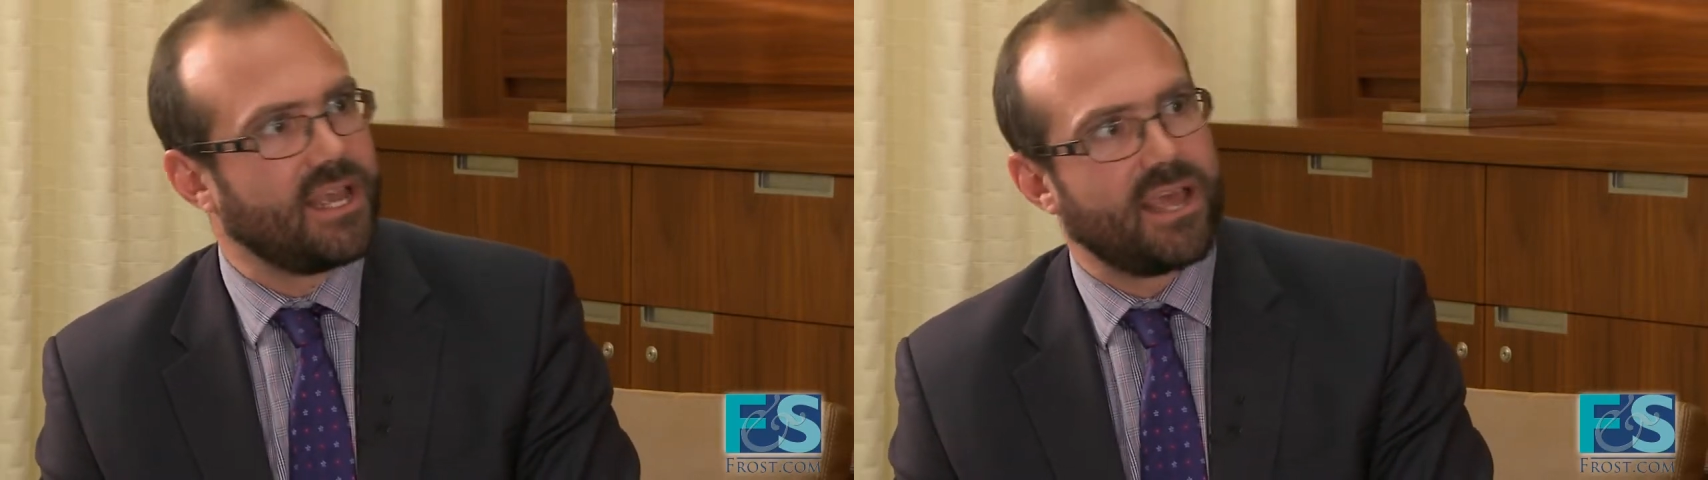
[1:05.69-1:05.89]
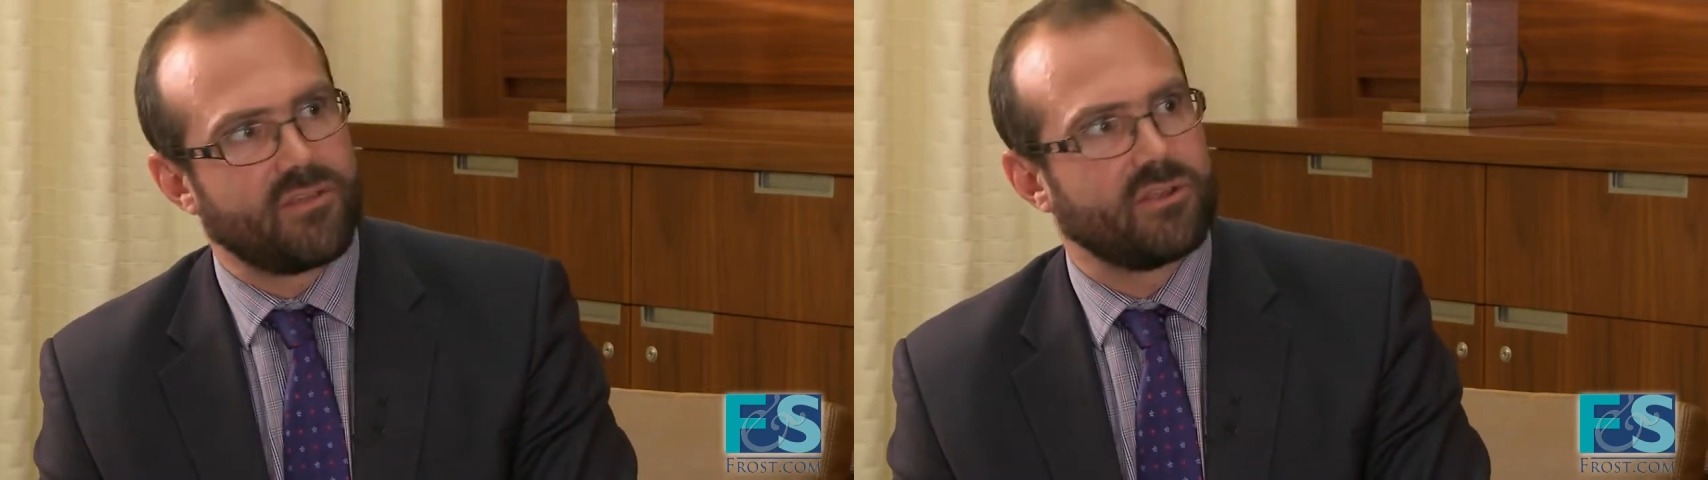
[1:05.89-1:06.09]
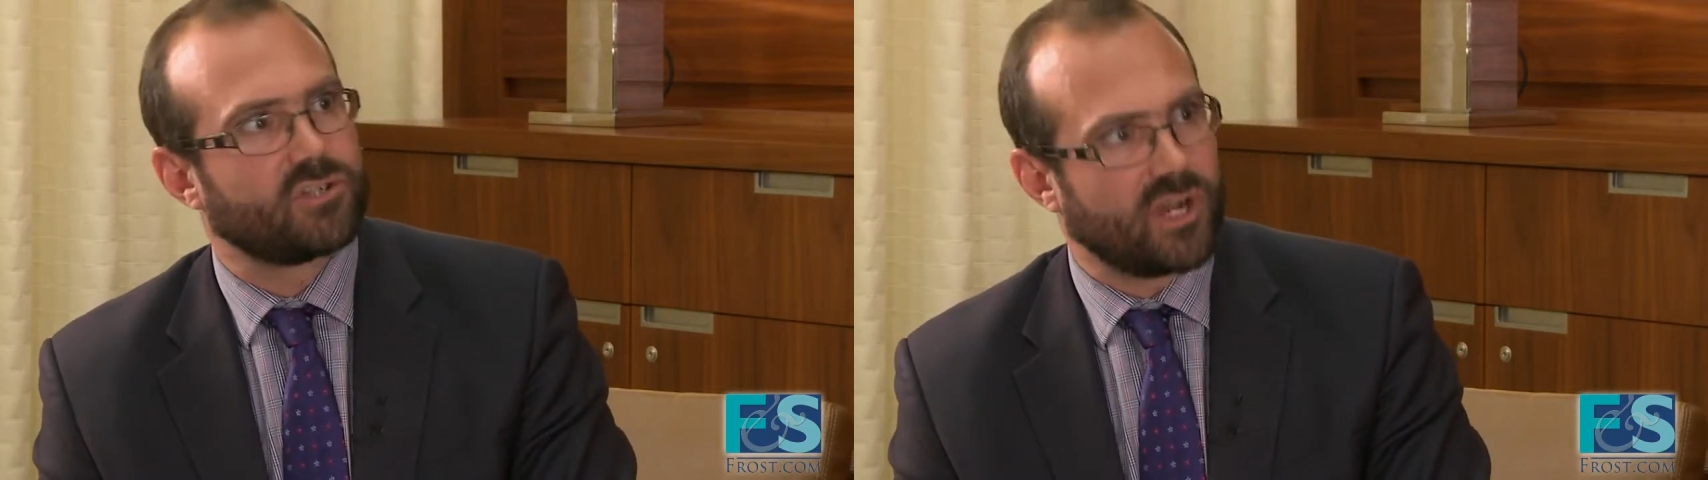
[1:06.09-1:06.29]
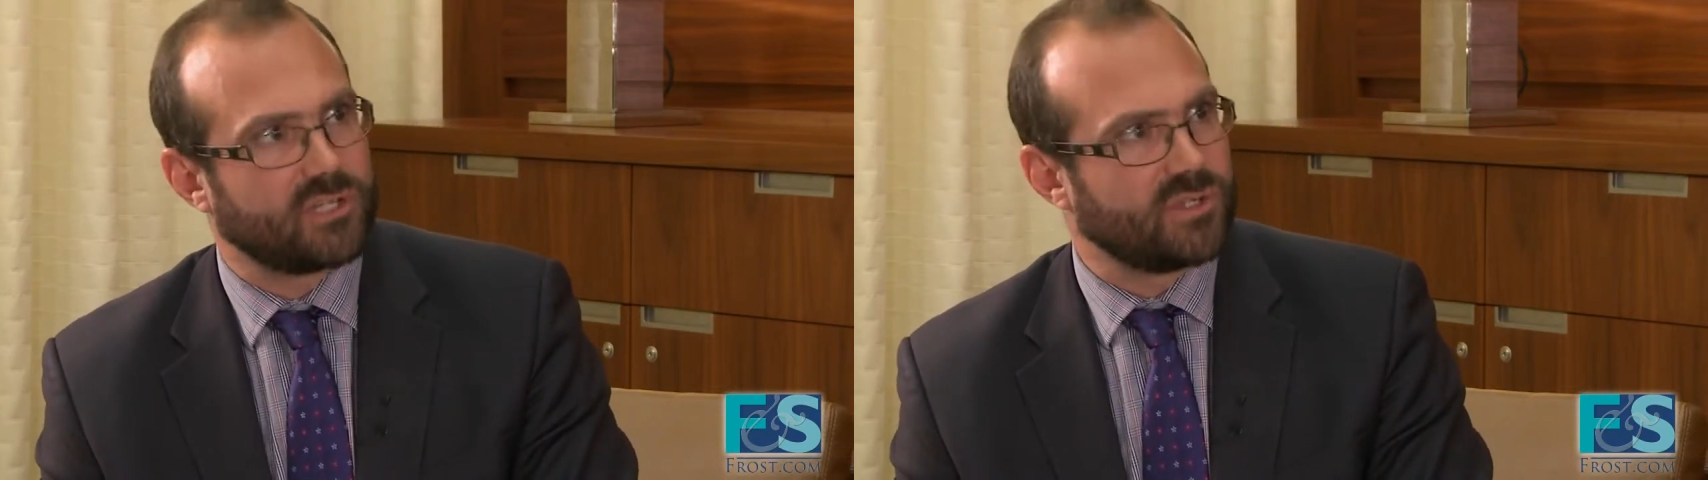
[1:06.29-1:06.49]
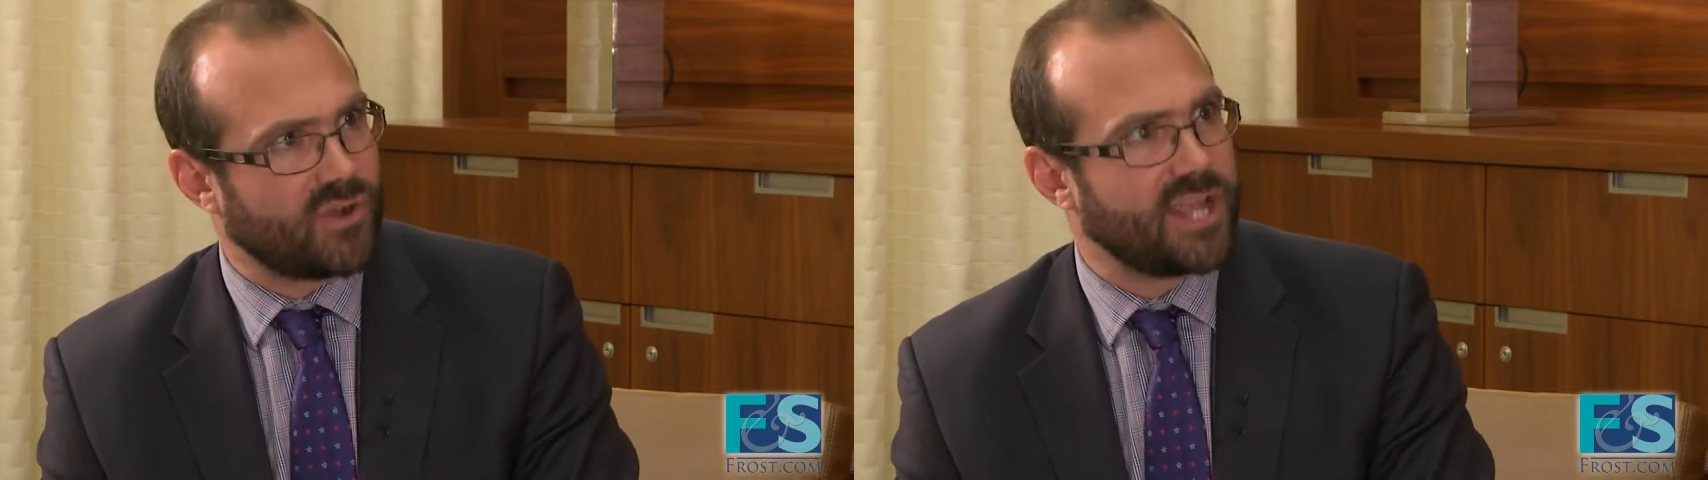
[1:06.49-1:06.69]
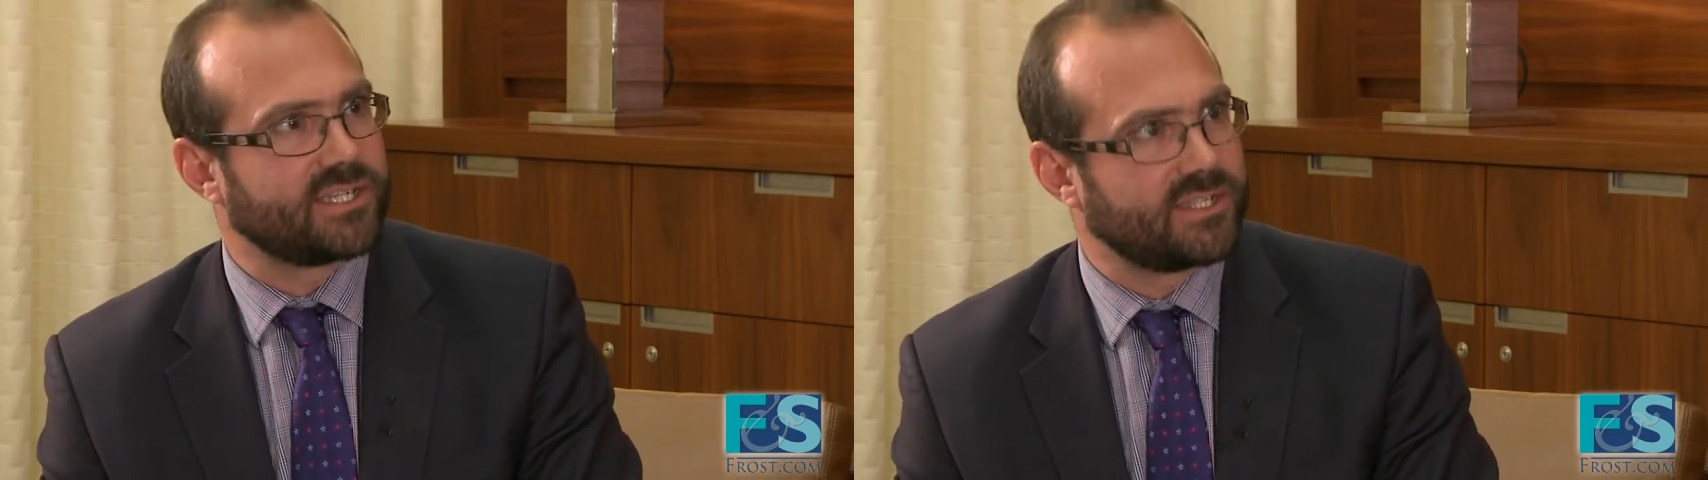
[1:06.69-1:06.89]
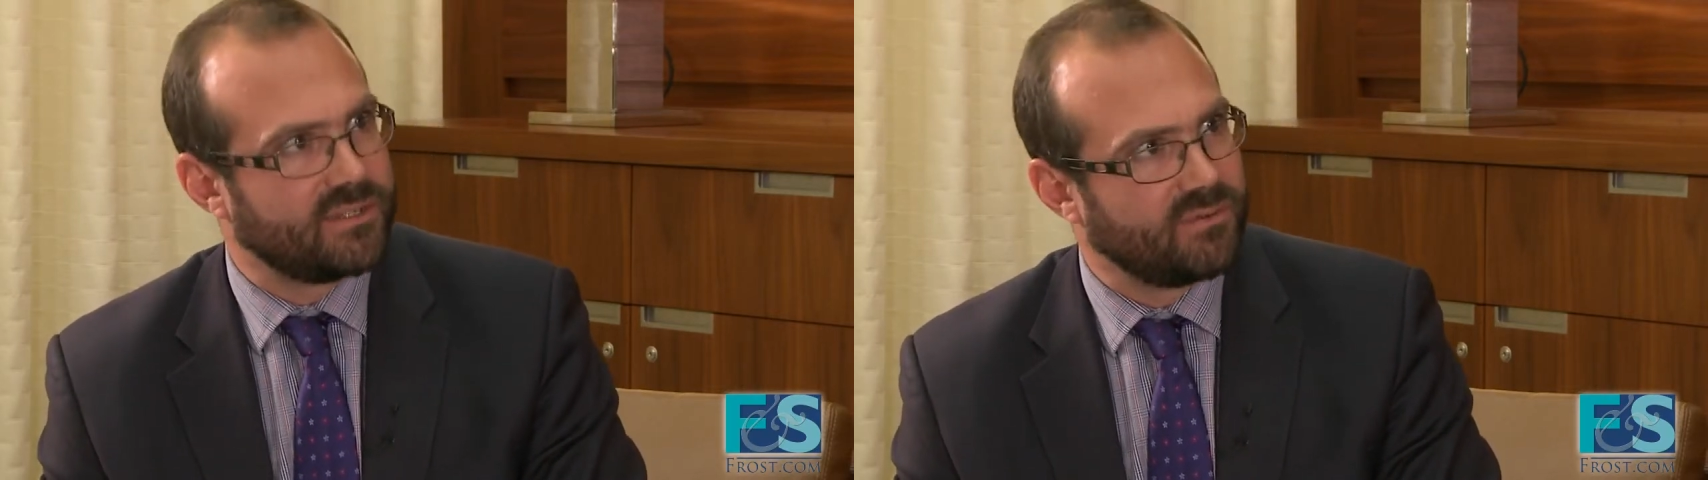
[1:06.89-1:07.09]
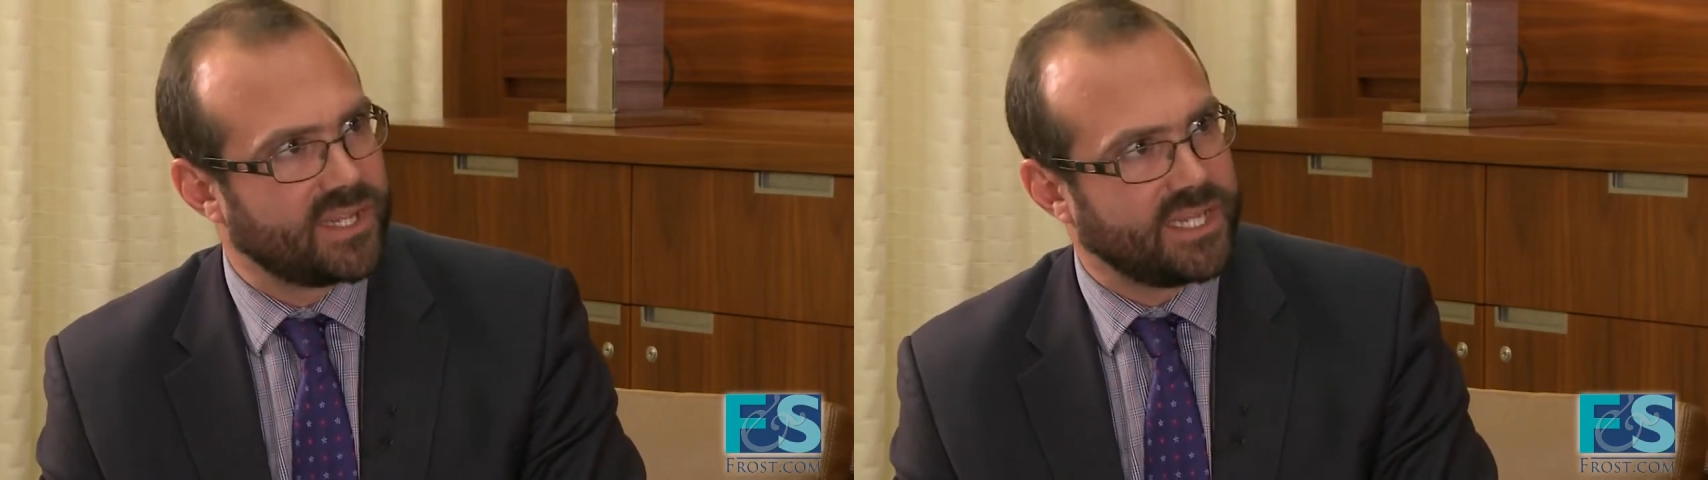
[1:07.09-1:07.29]
that you're trying to address
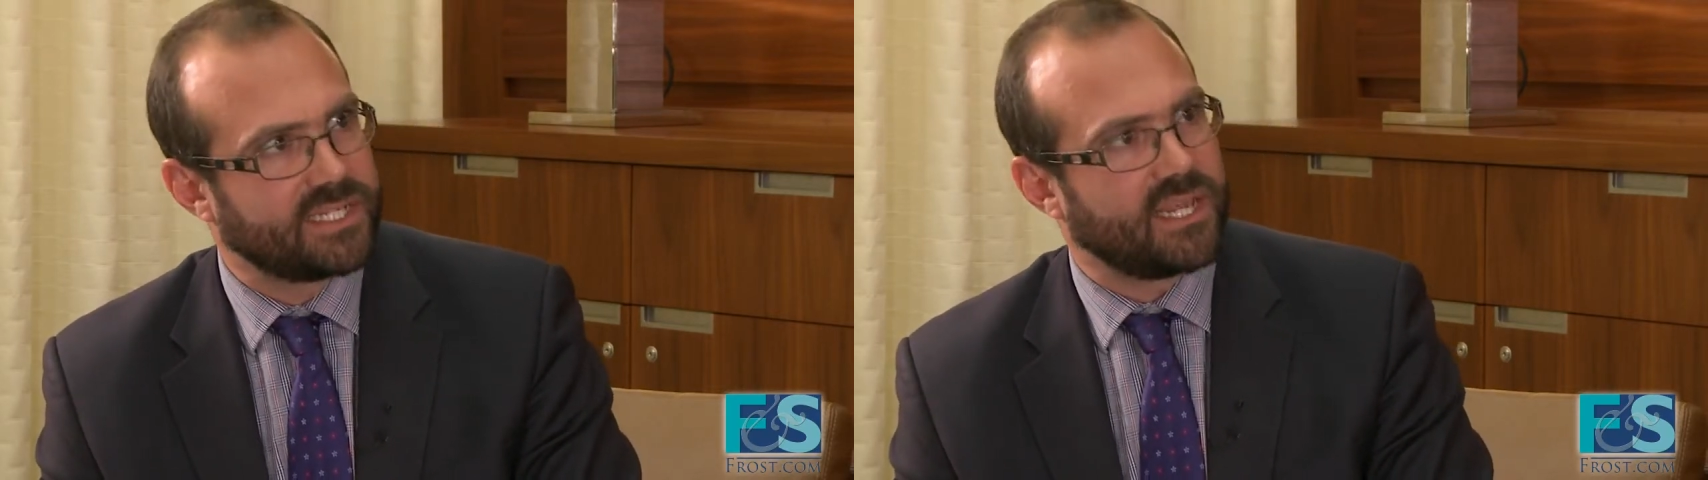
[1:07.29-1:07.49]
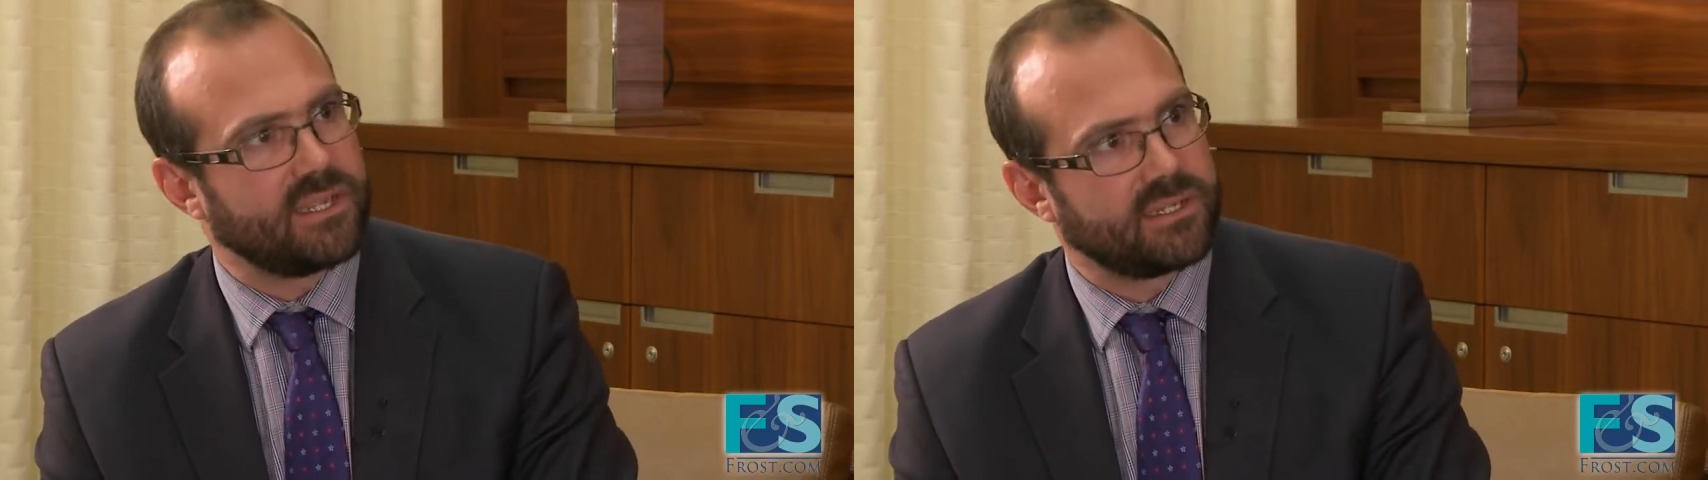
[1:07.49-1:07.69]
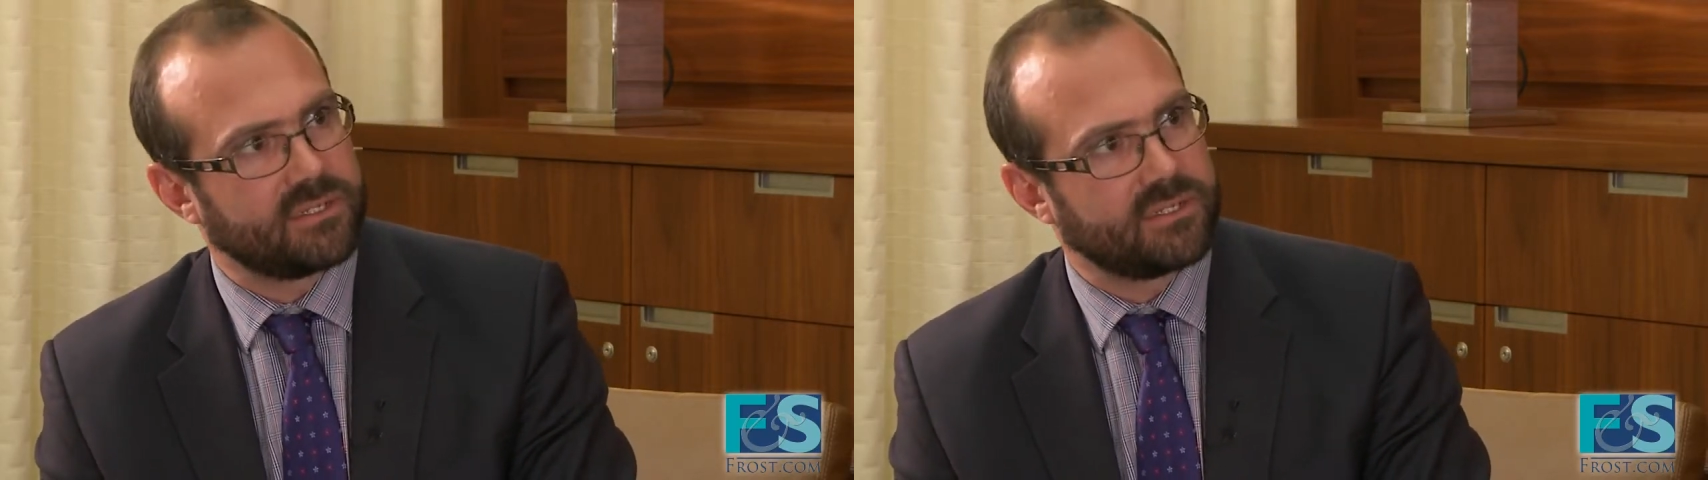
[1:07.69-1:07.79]
with iHSA?